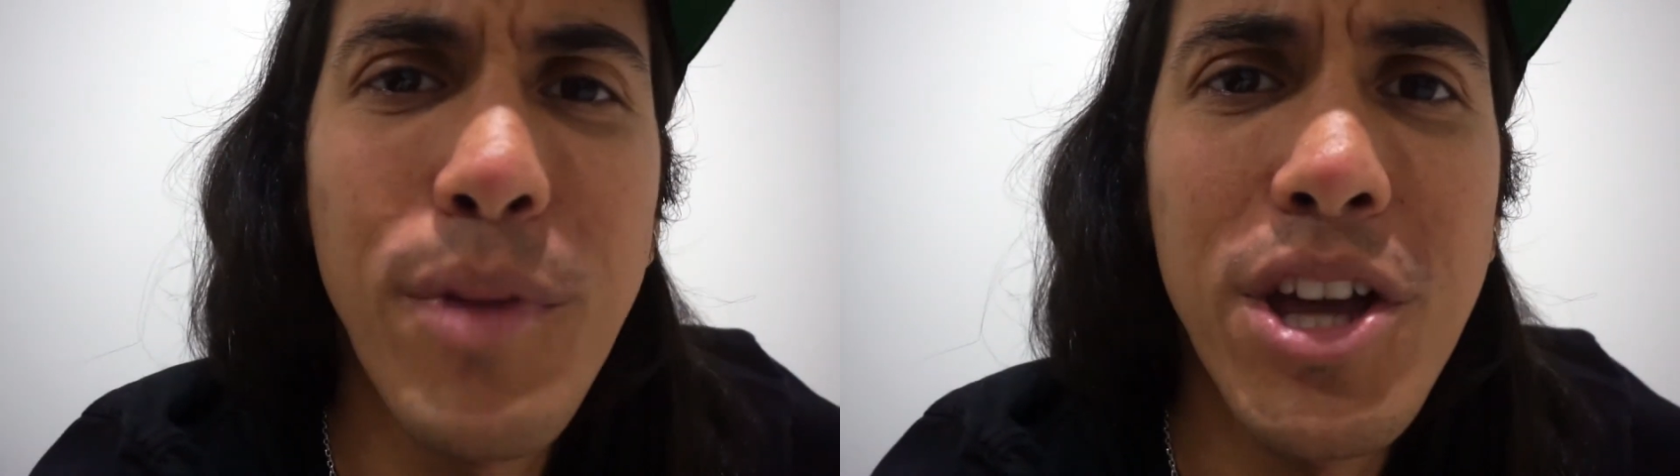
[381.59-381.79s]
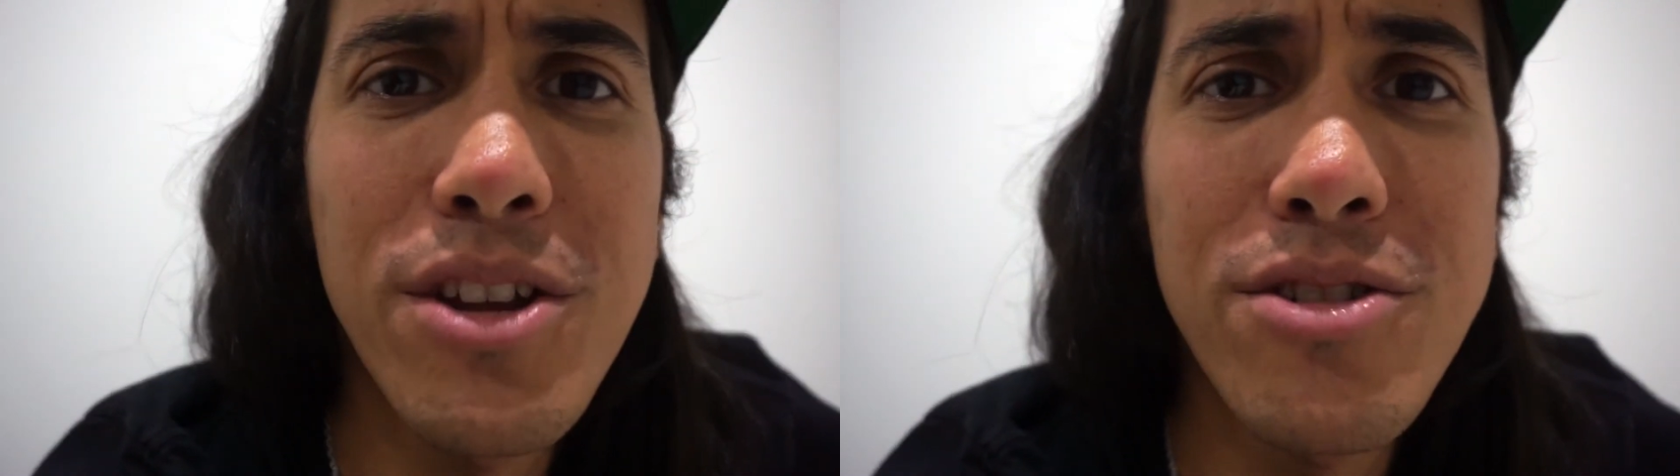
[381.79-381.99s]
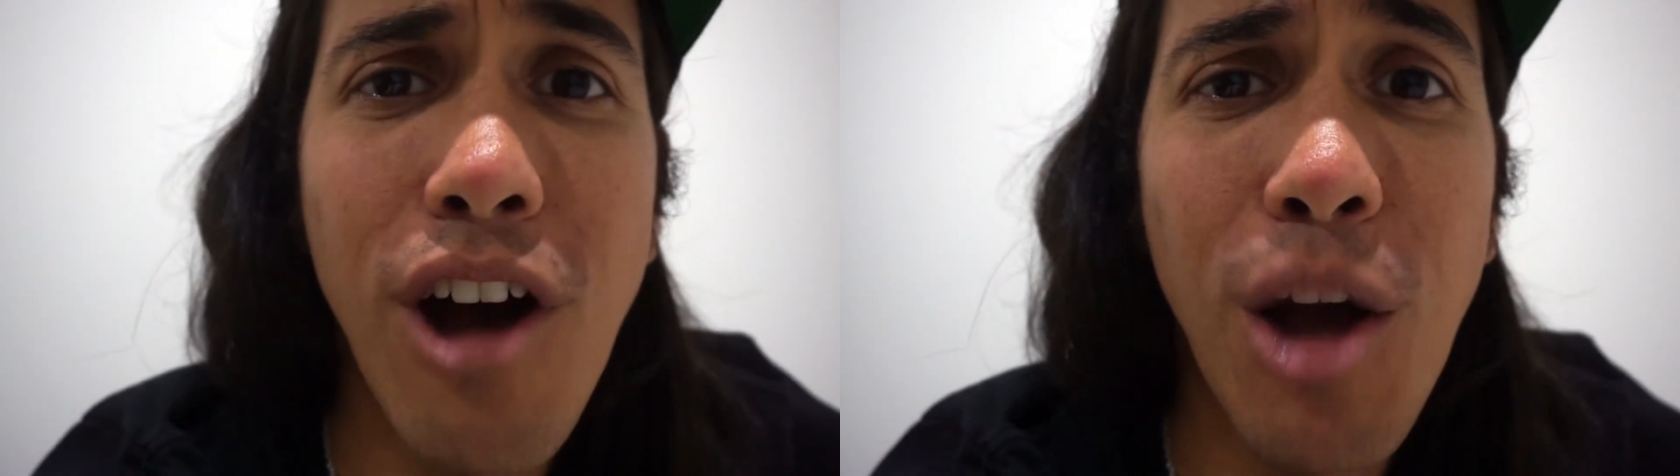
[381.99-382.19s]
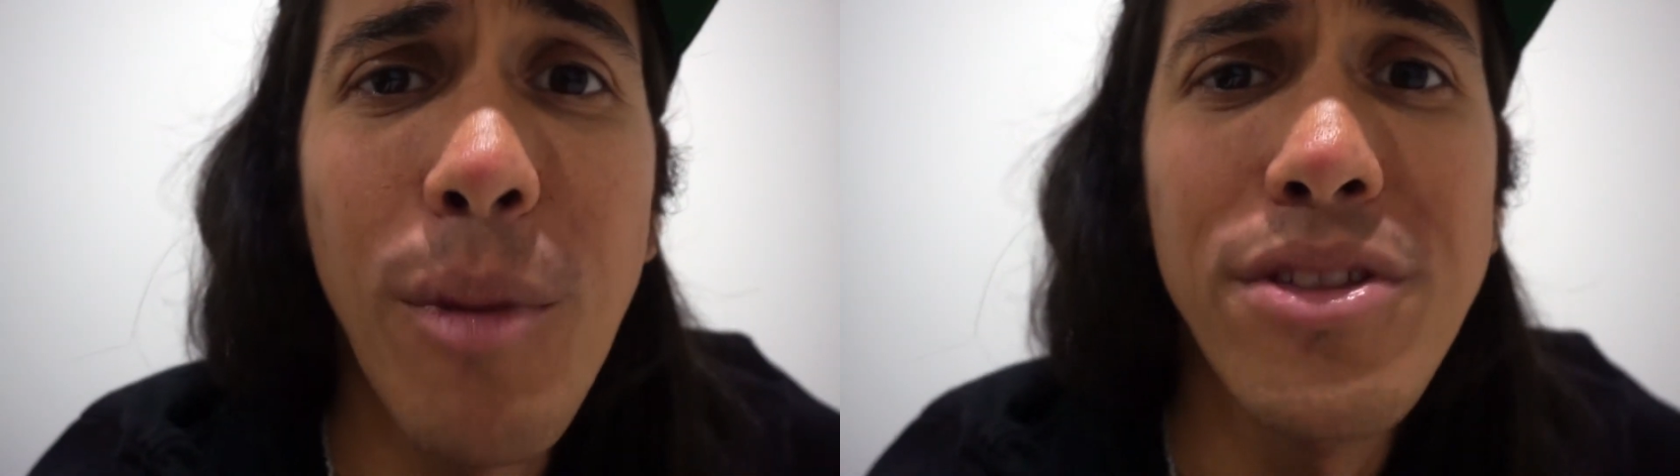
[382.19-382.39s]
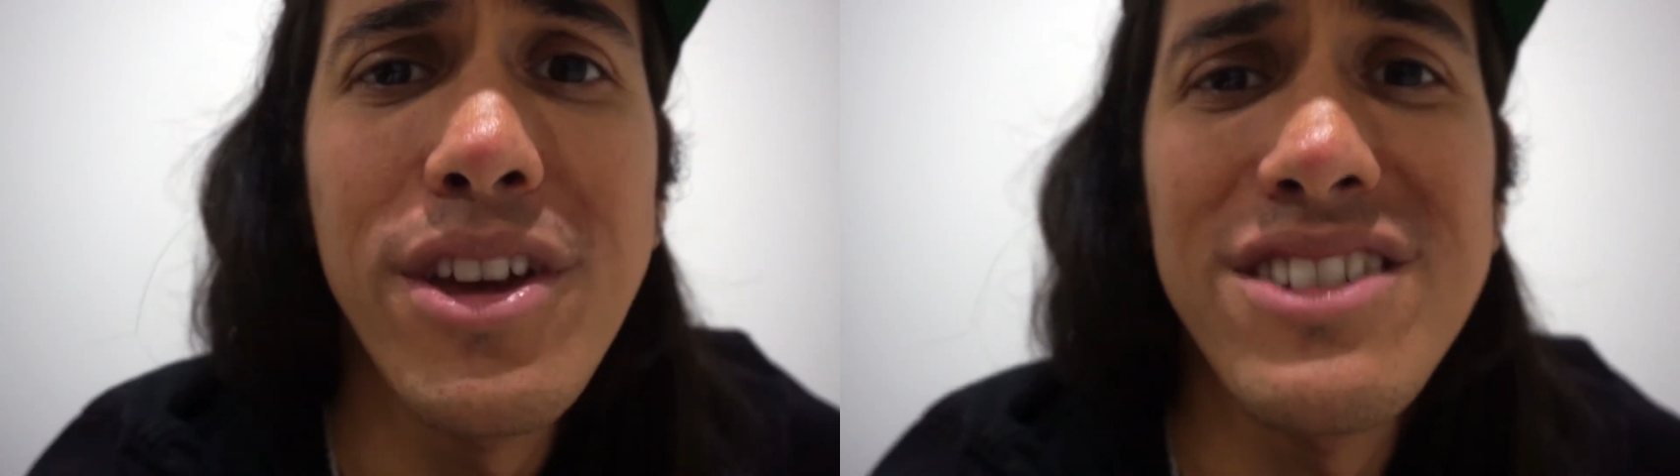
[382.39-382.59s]
but he didn't talk
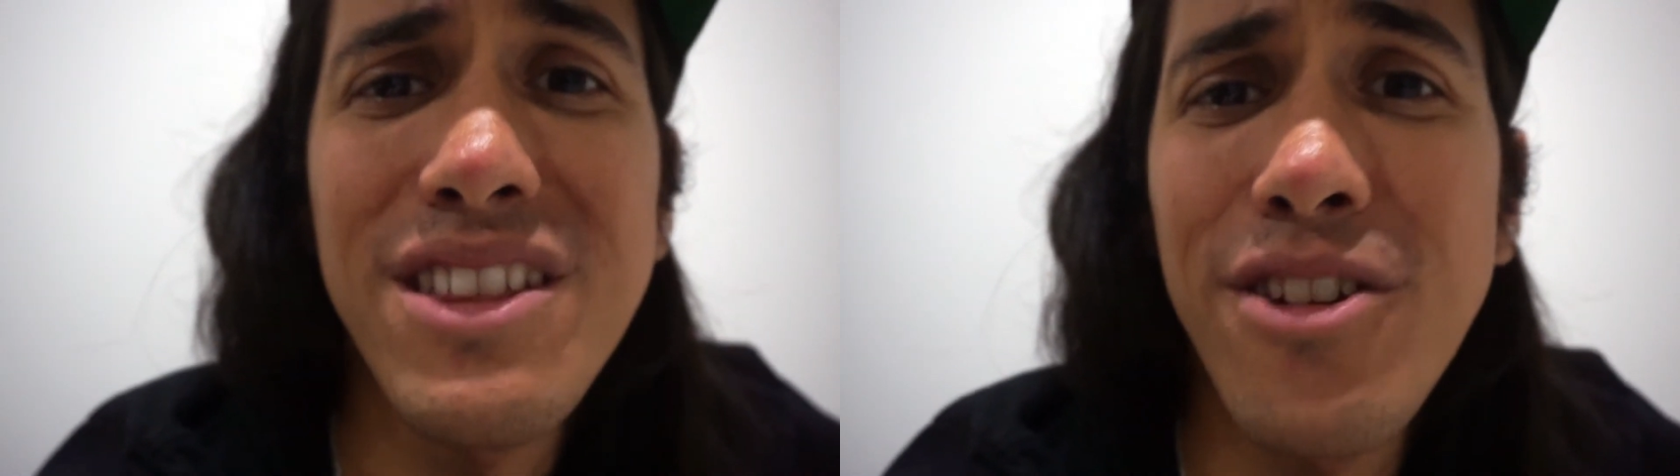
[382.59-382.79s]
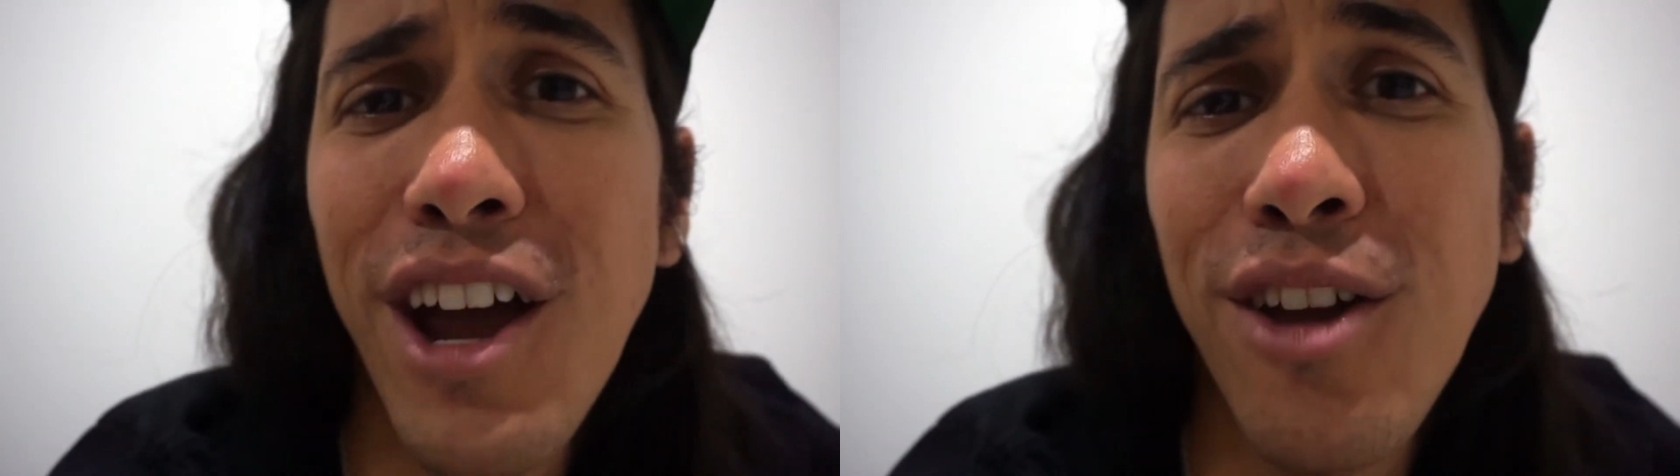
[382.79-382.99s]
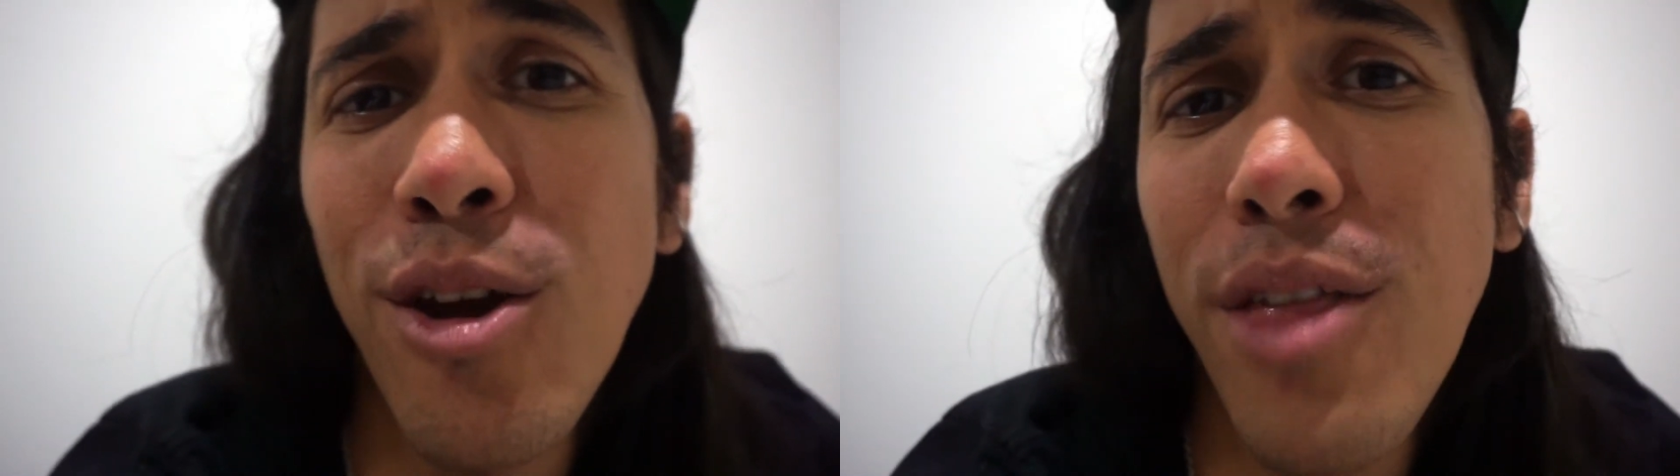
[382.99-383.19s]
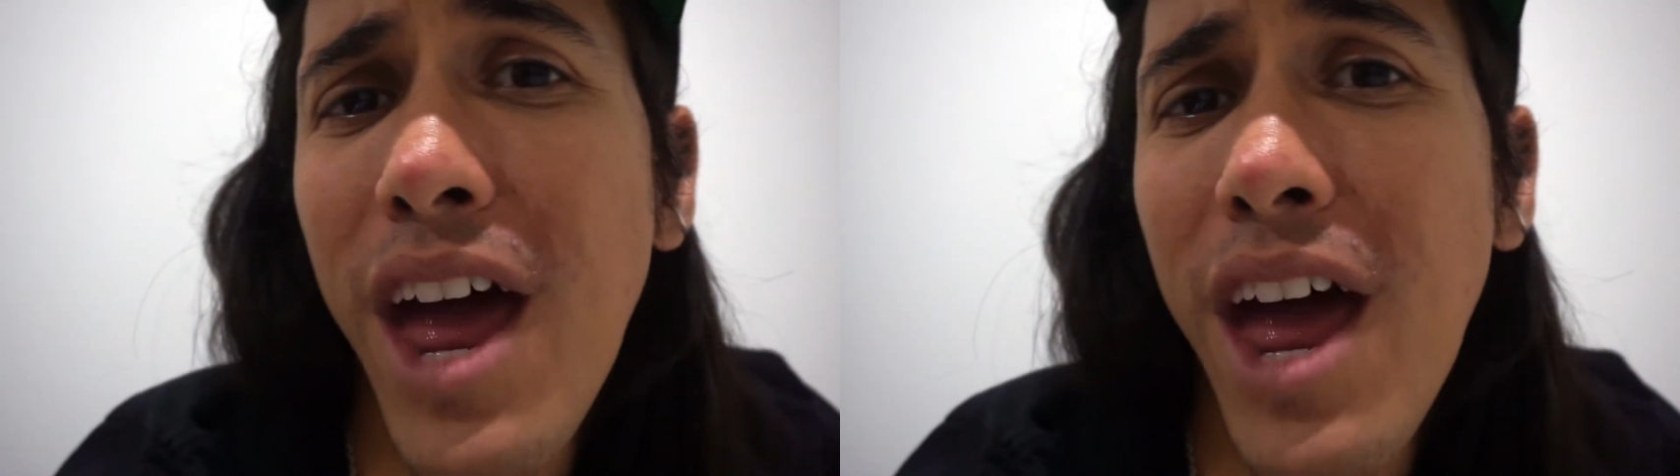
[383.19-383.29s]
about this, and they're not gonna know